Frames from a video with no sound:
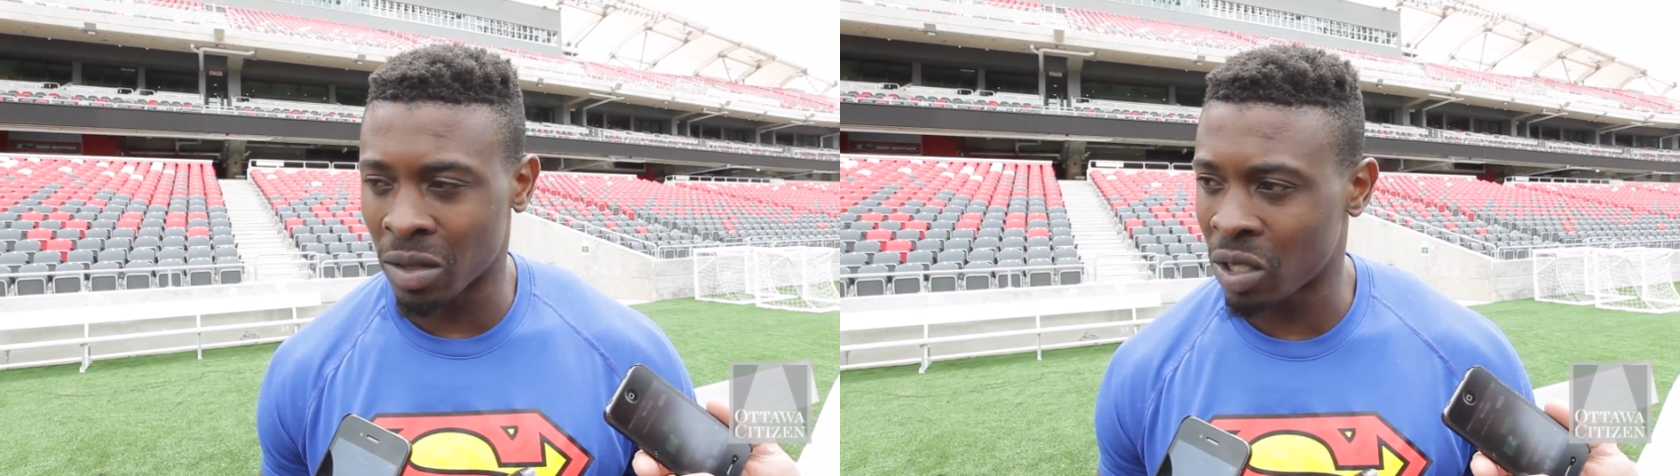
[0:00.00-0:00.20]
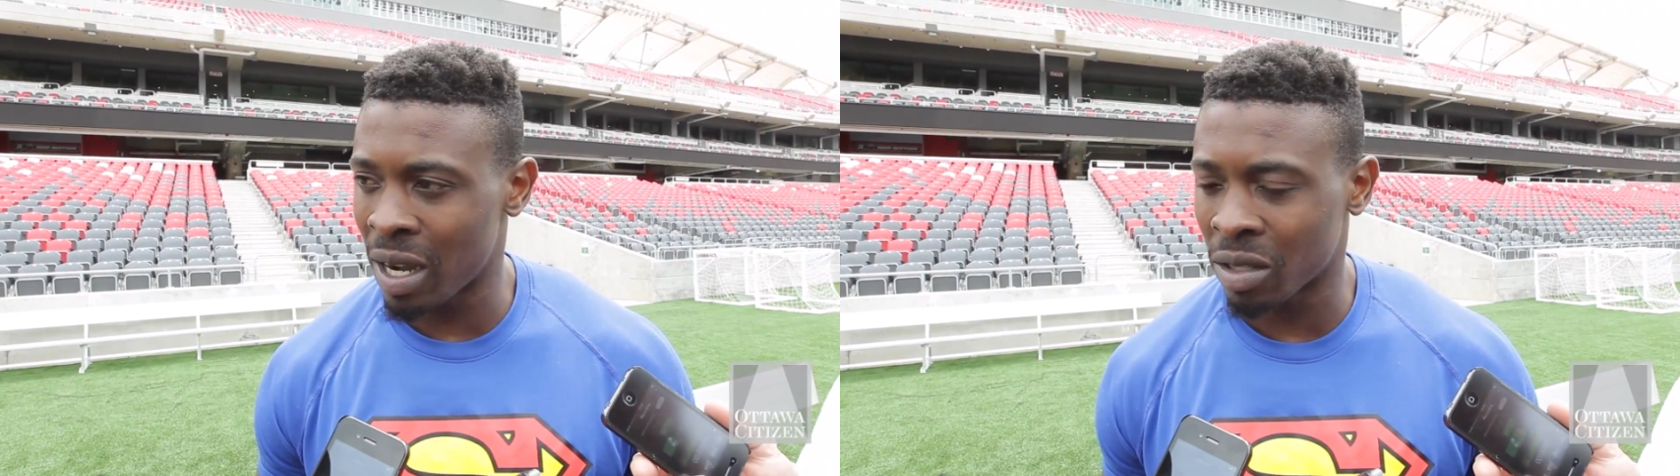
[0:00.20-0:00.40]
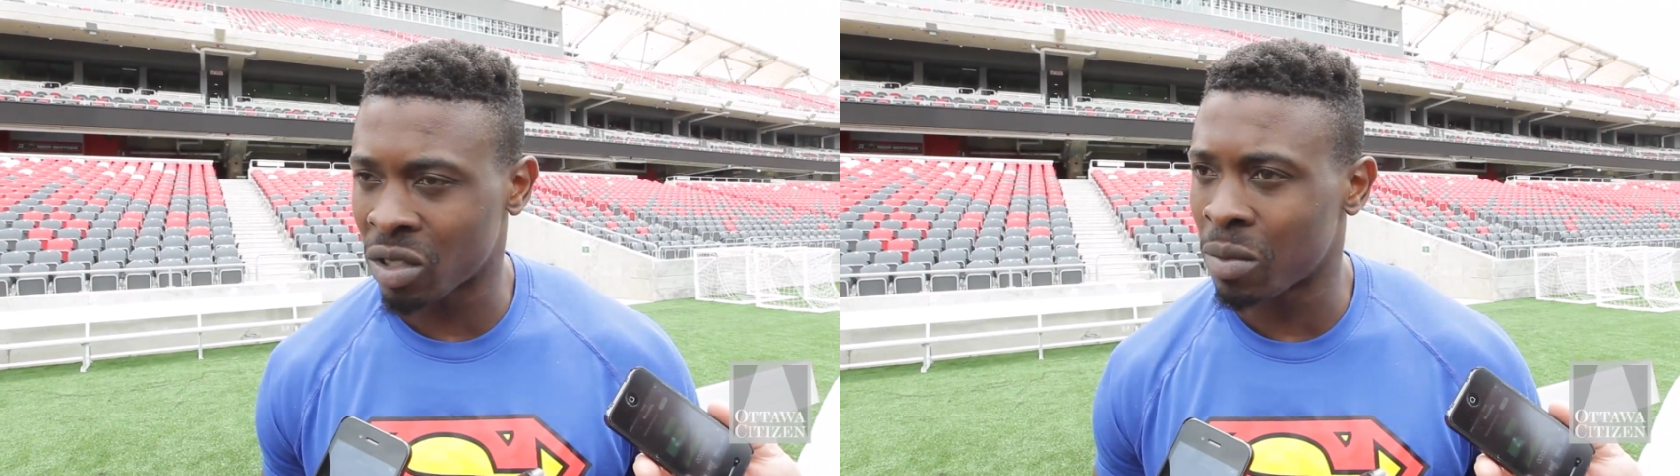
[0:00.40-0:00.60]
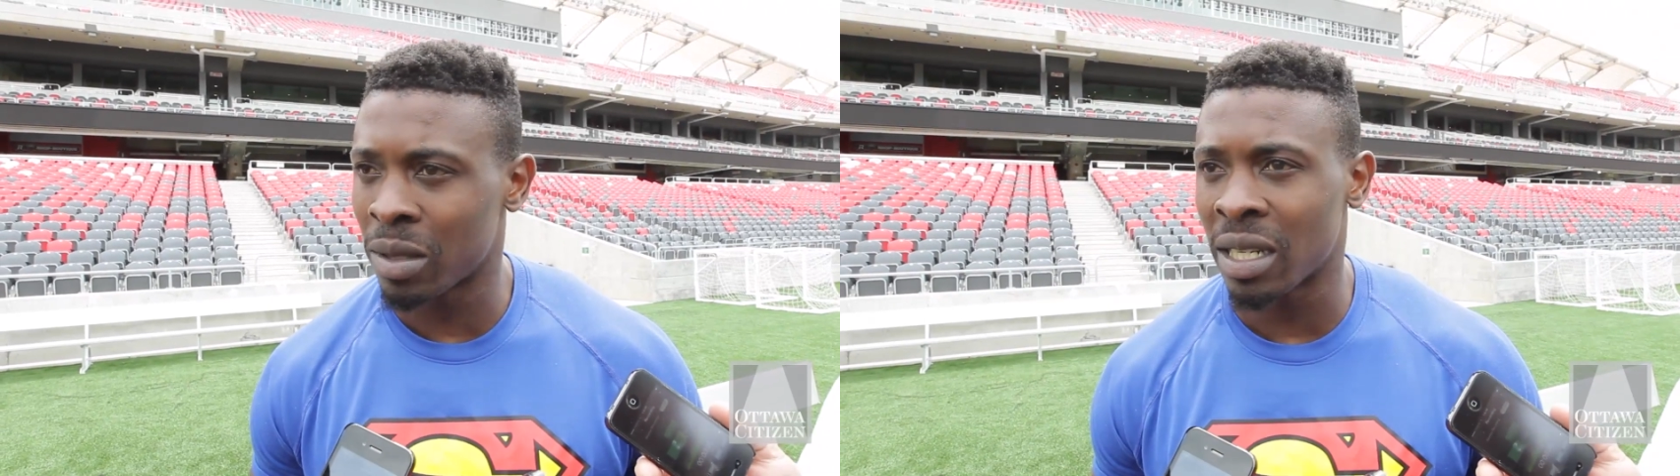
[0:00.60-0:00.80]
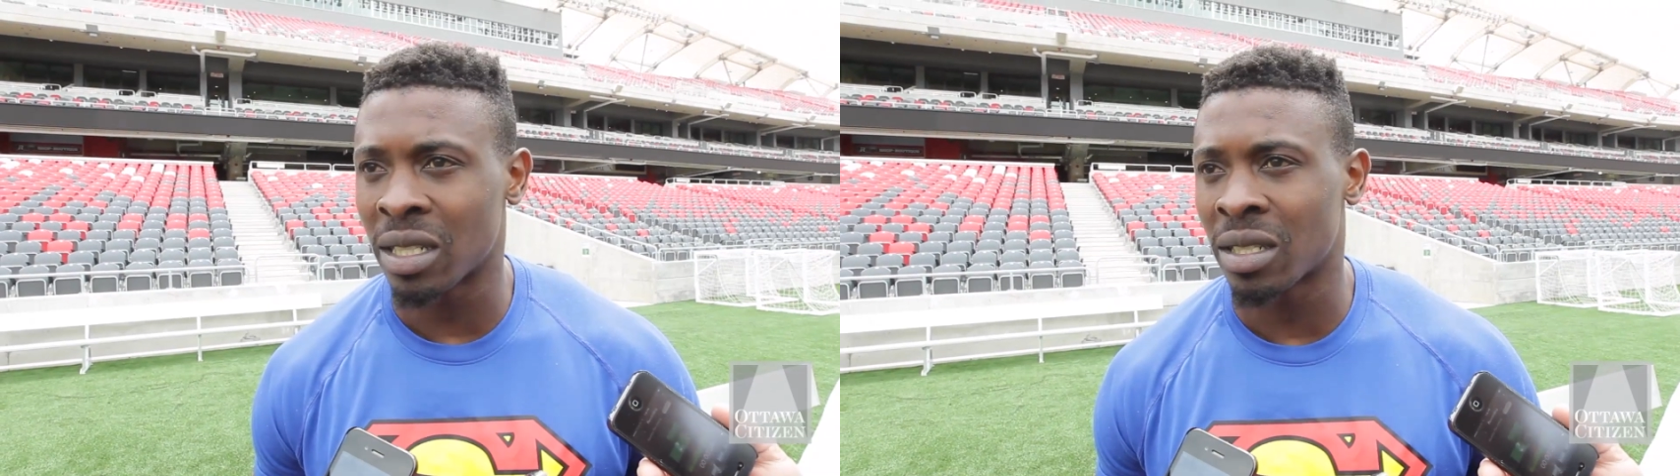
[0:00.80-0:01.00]
trials and
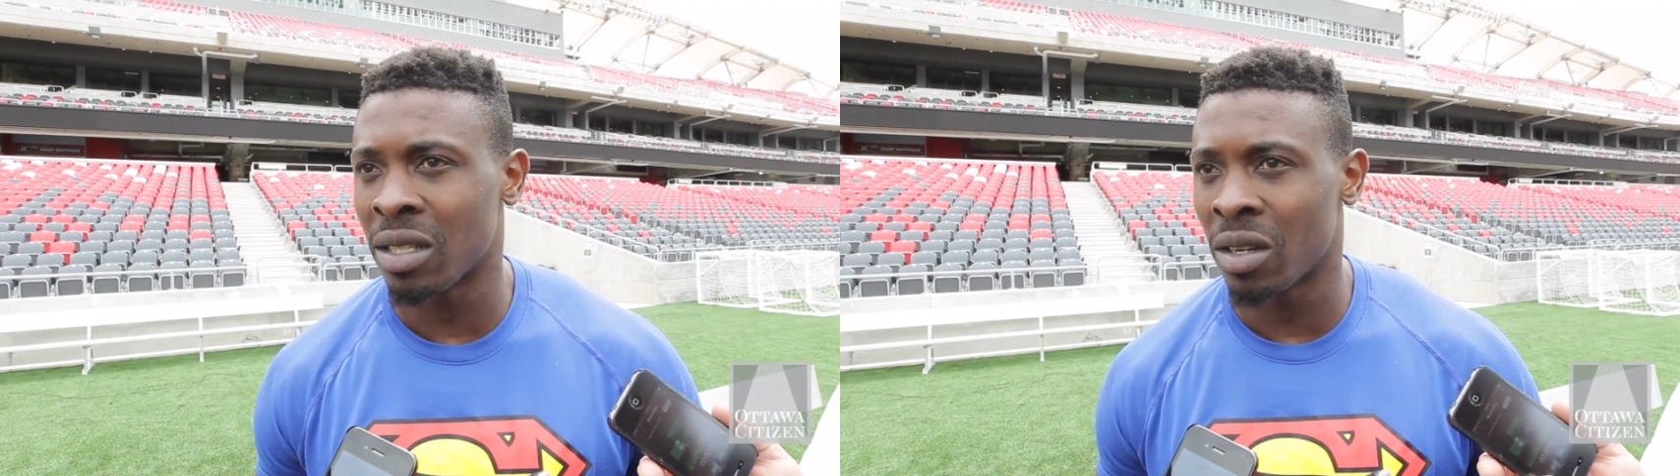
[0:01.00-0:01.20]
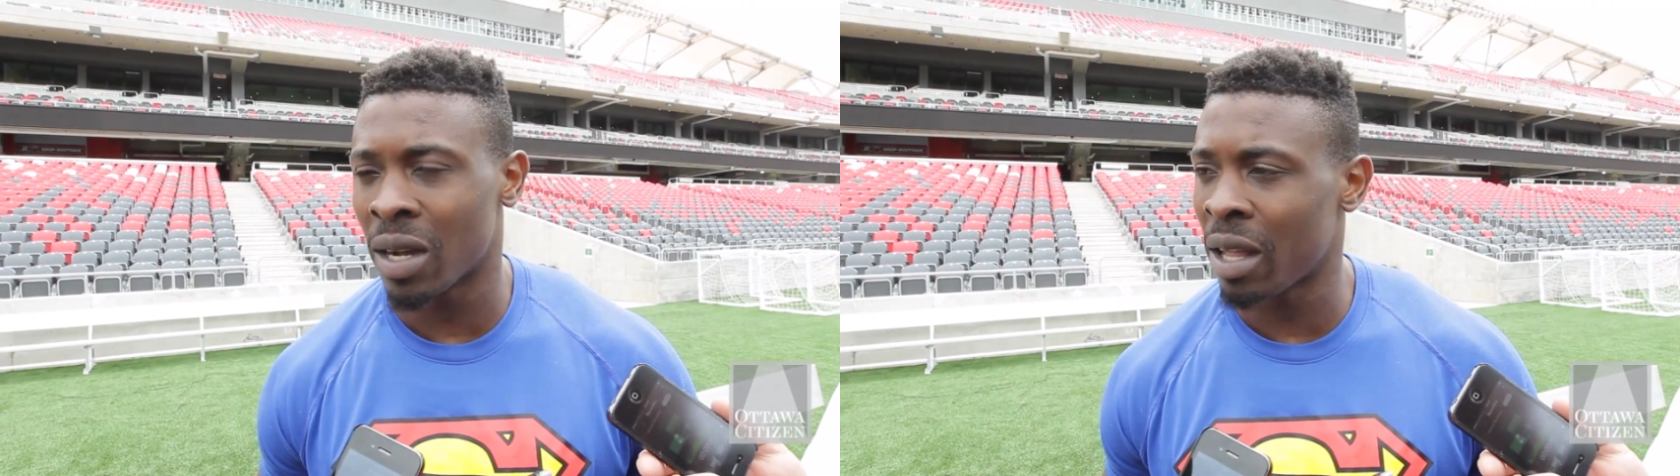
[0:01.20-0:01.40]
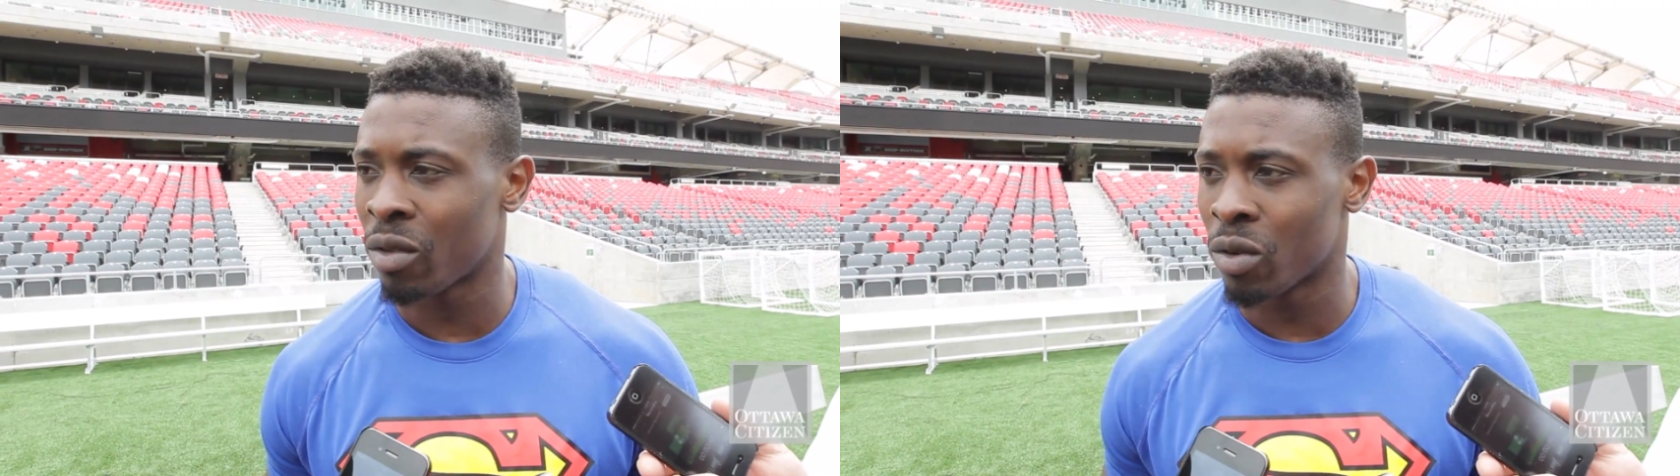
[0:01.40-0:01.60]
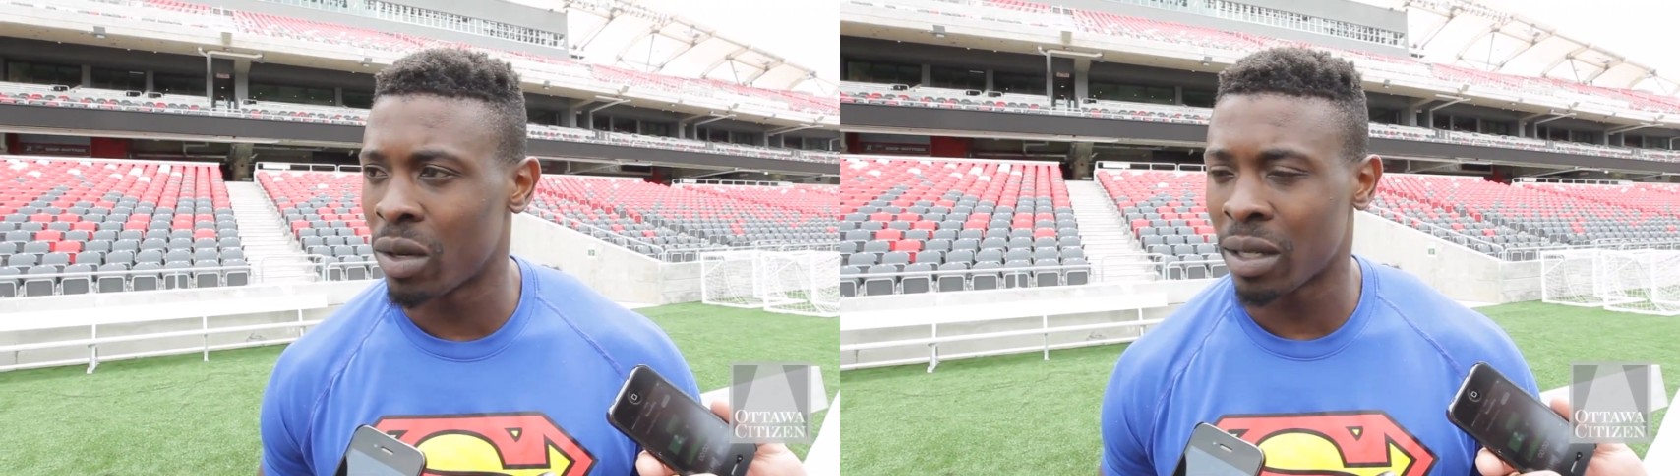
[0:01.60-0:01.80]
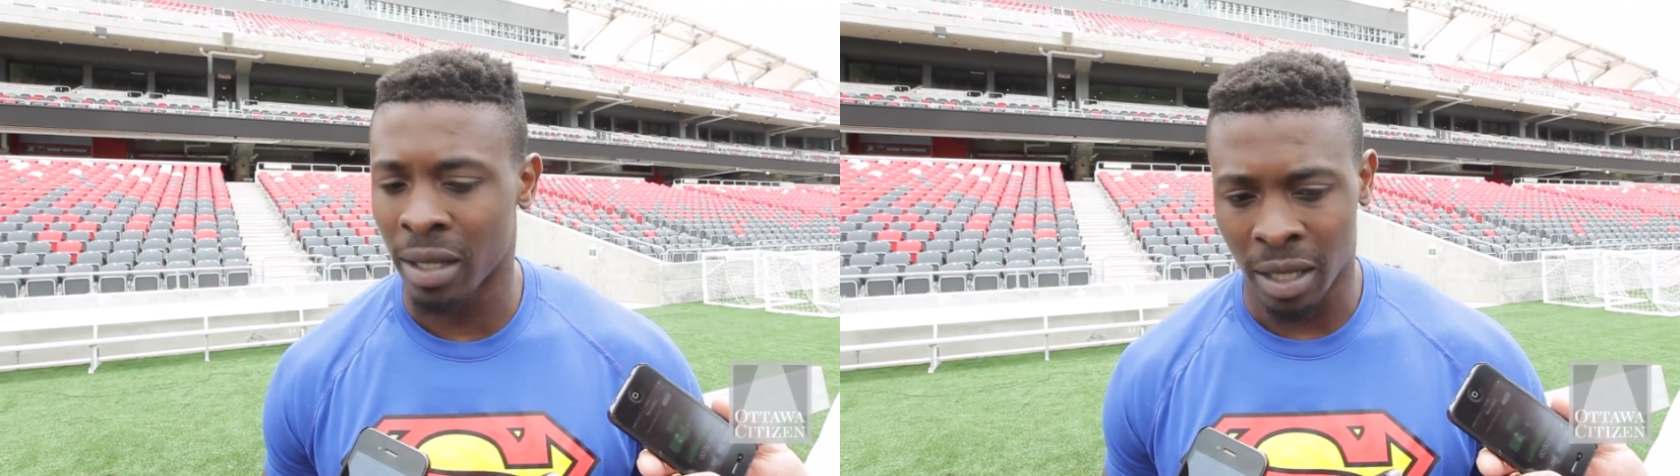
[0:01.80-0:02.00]
tribulations, you know, got through it.